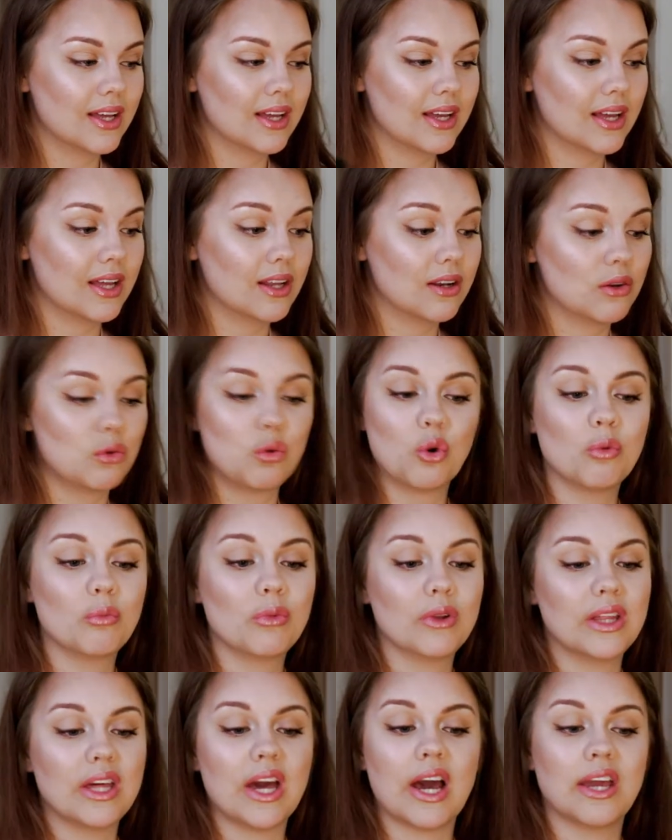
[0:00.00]
and
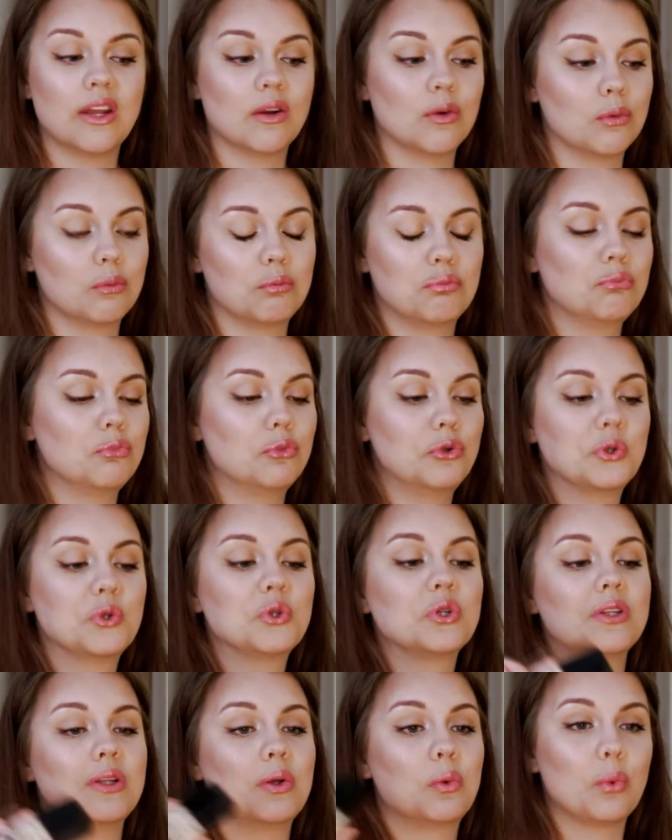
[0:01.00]
normally I don't
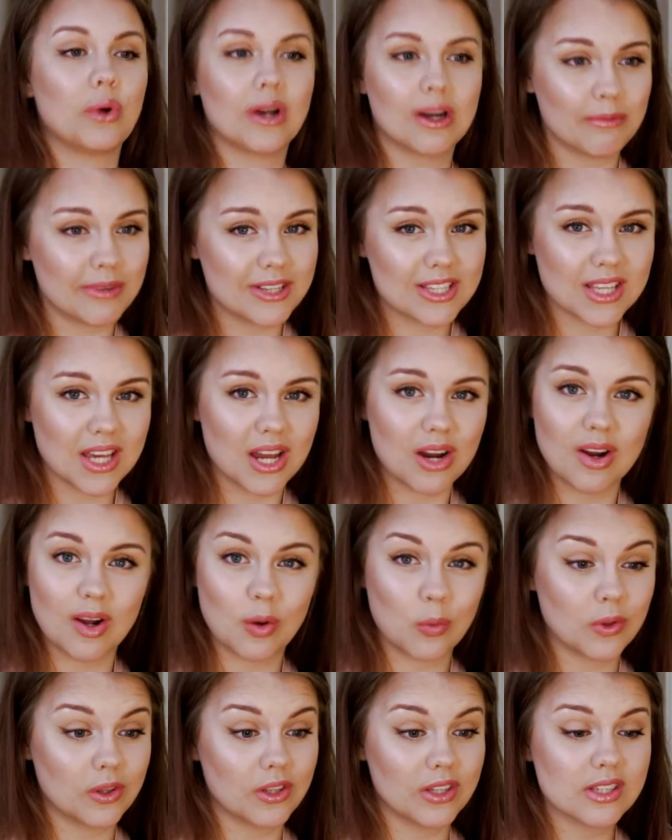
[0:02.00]
usually wear
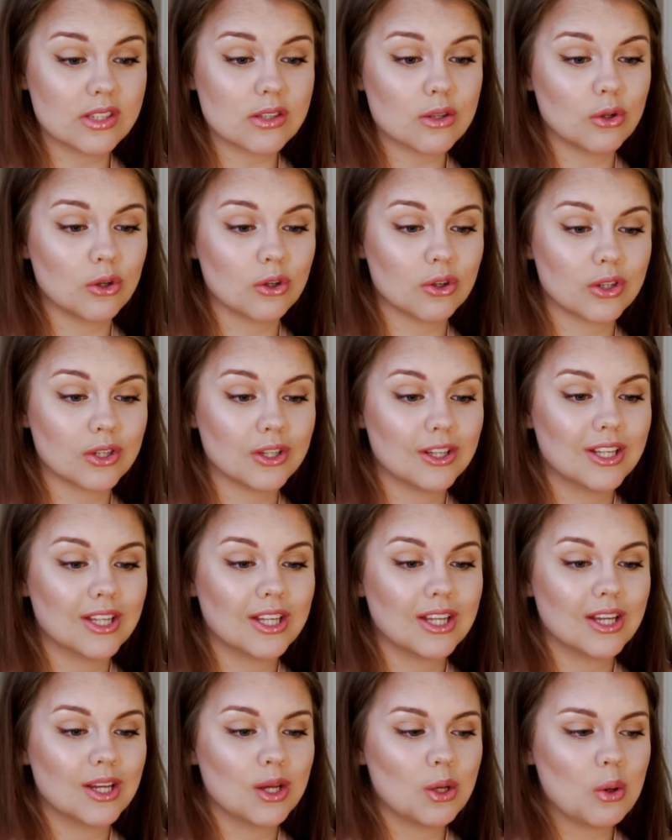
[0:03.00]
mascara with this look
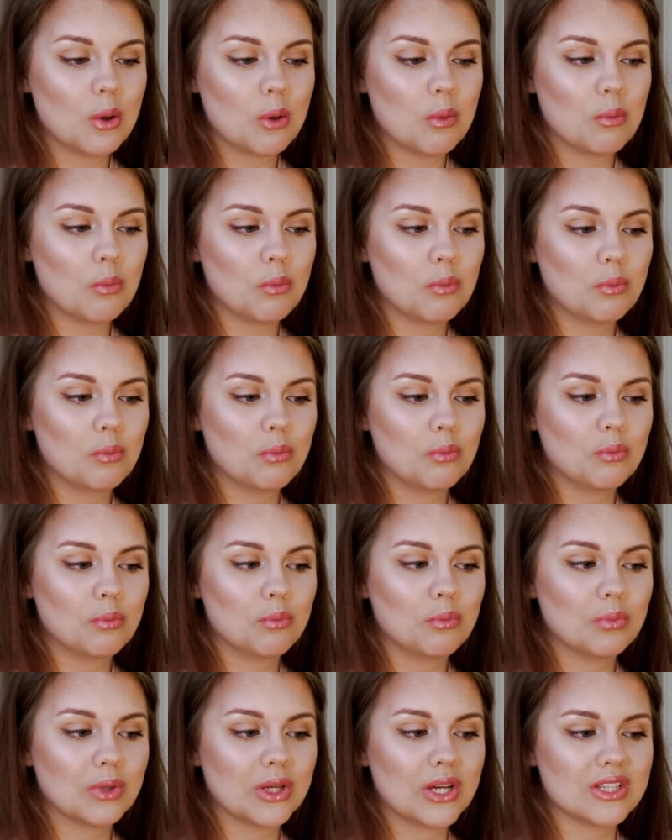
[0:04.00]

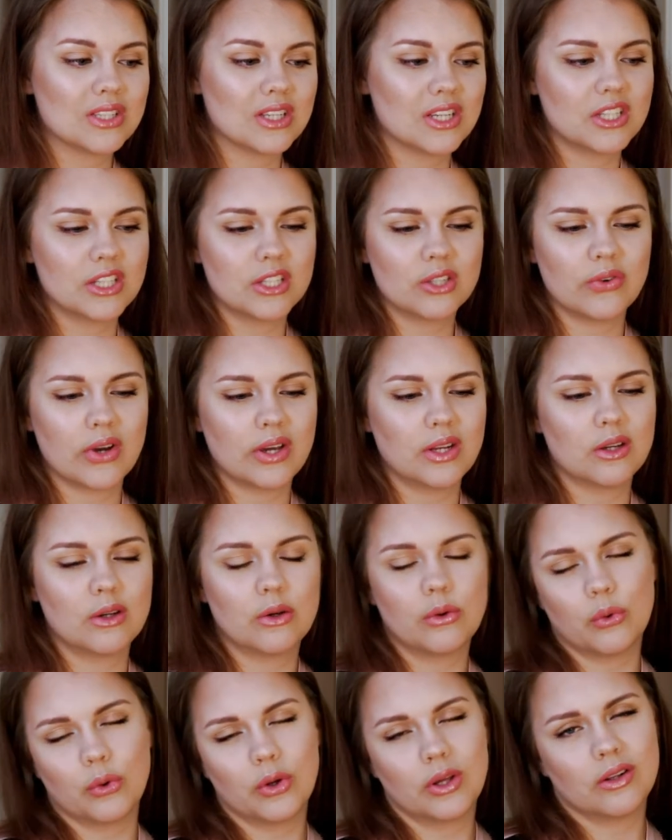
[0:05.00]
because I just find it
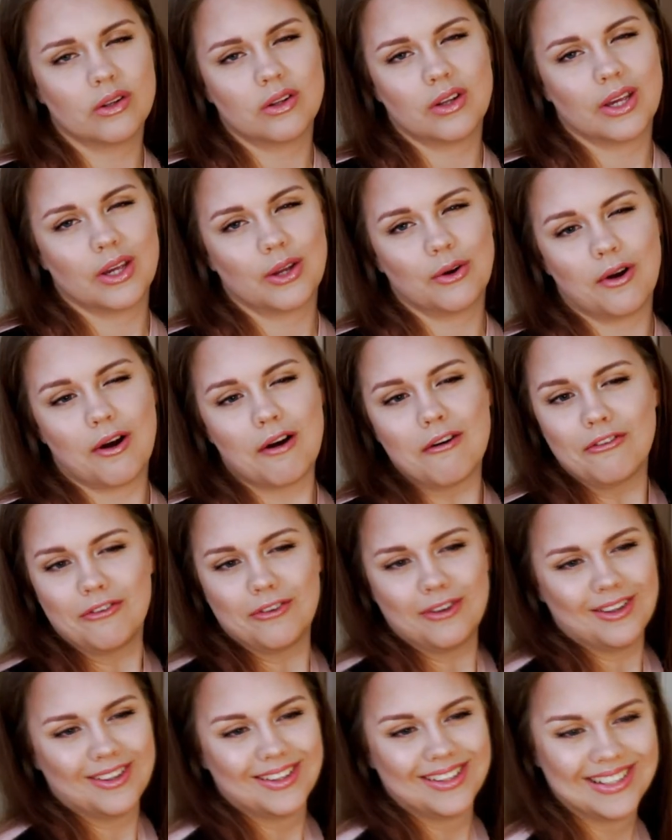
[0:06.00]
annoying to take it off.
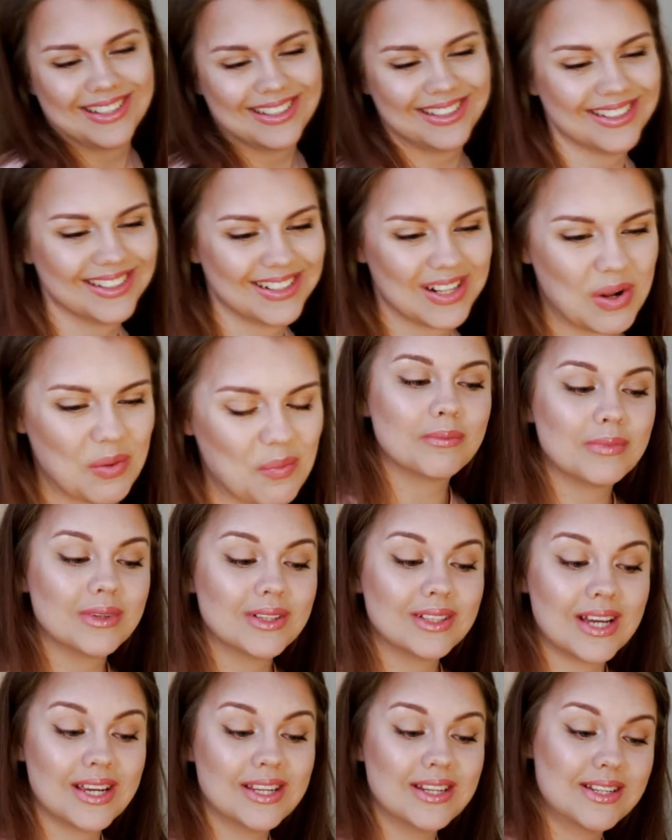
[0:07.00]

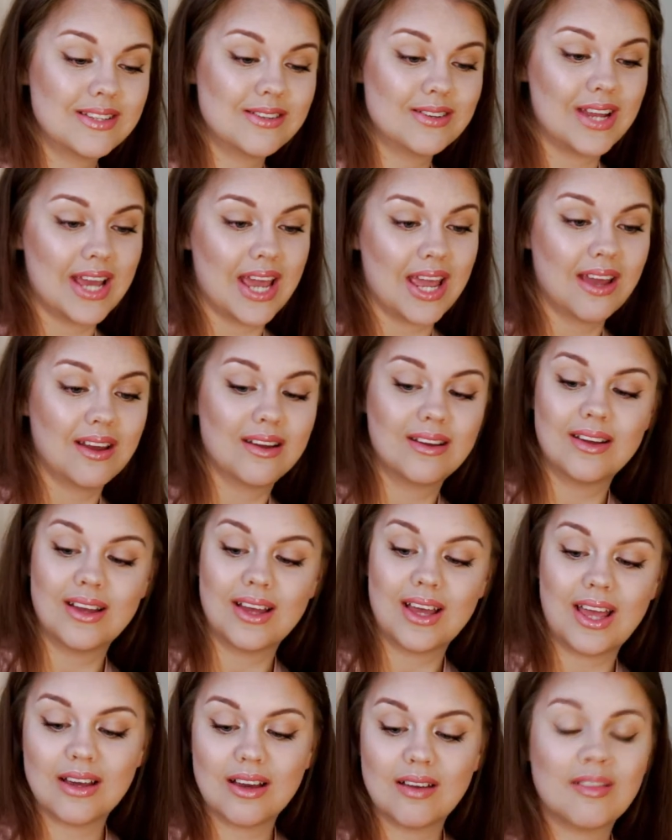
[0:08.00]
But I did today.
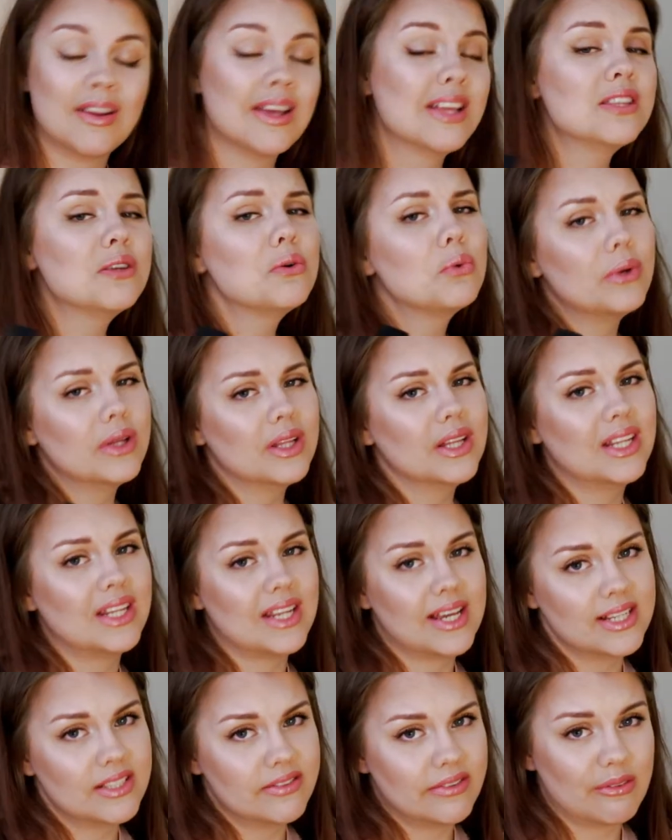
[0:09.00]
It's a really
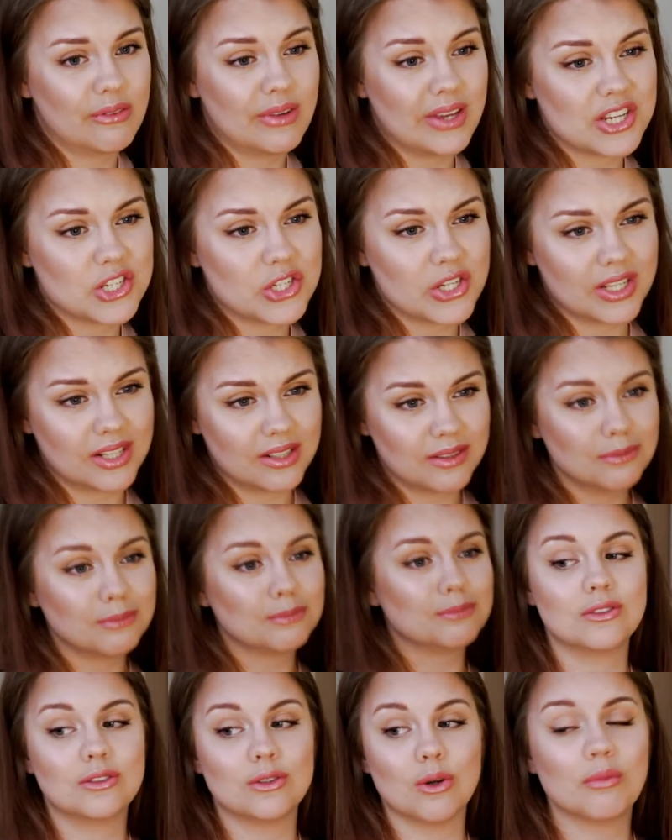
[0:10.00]
nice foundation.
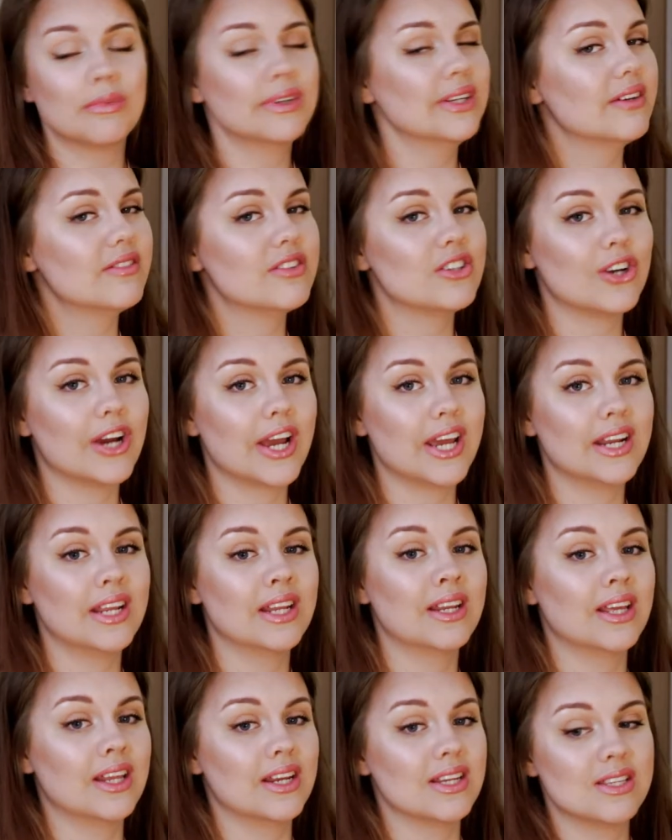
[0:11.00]
So many have tried
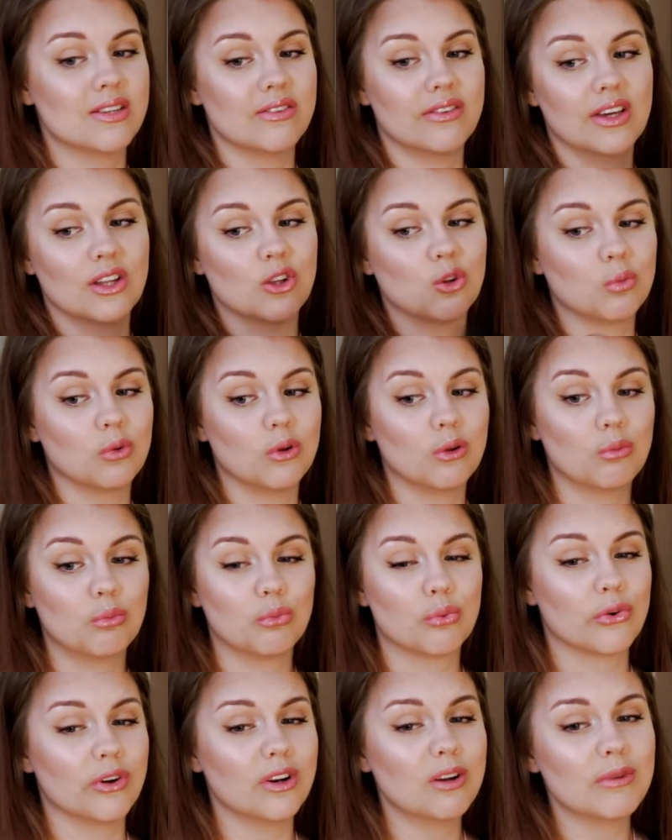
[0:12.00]
it. It is available
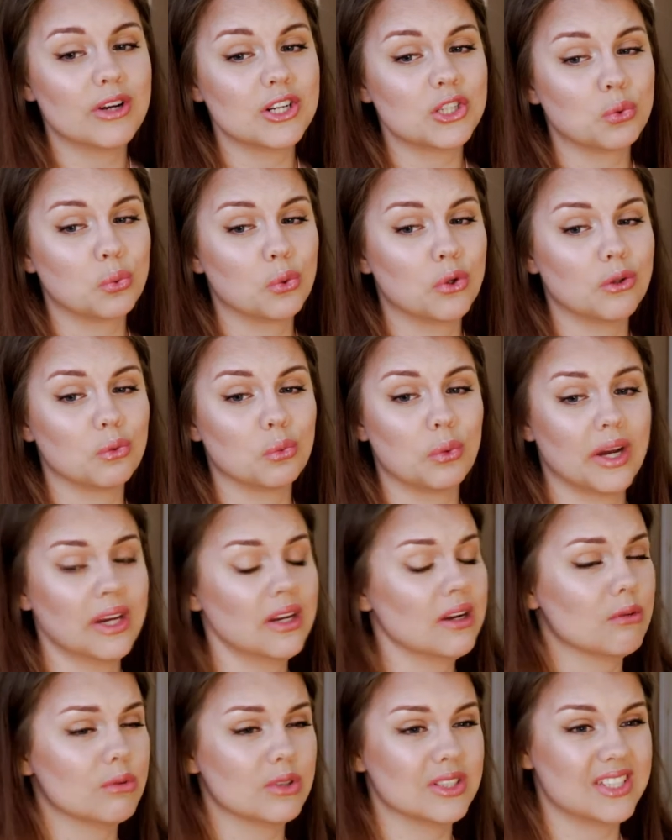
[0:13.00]
pretty much
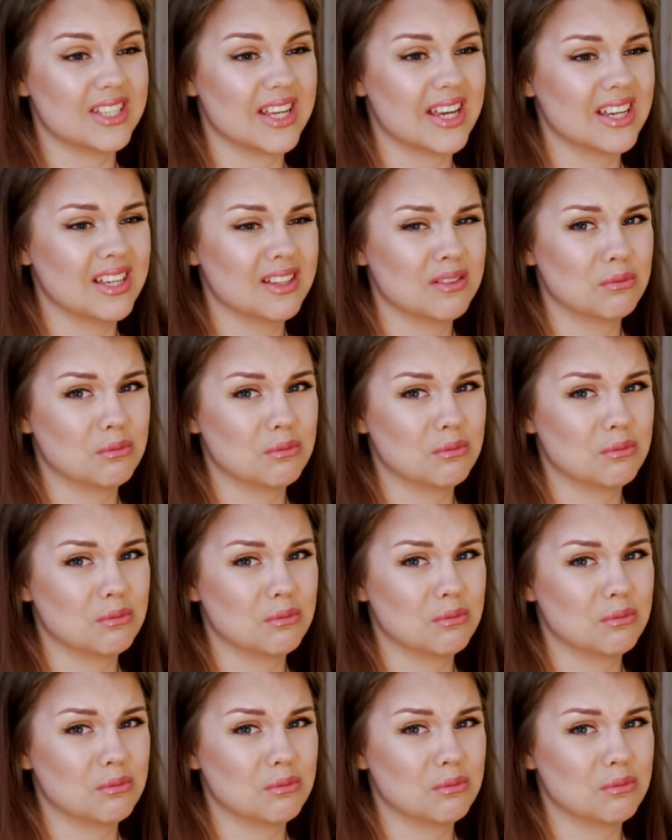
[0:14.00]
worldwide, I would say.